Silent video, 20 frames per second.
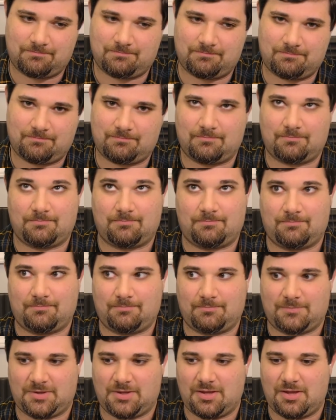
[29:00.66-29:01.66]

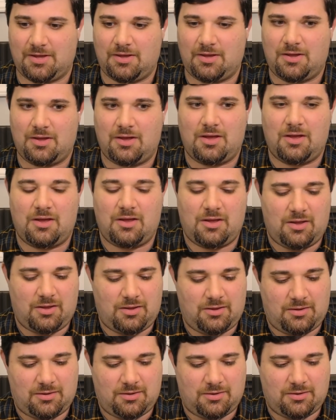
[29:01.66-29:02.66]

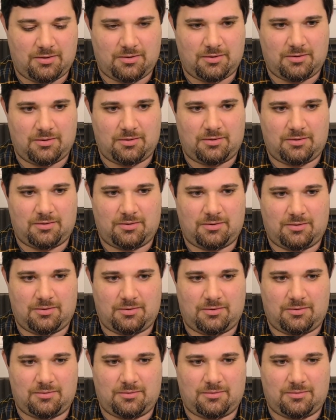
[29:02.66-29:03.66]

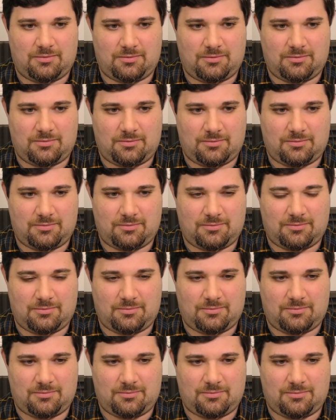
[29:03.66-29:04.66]

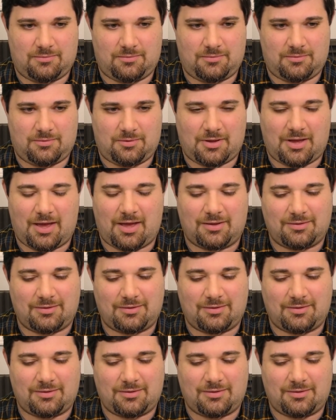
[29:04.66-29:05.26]
This person isn't speaking.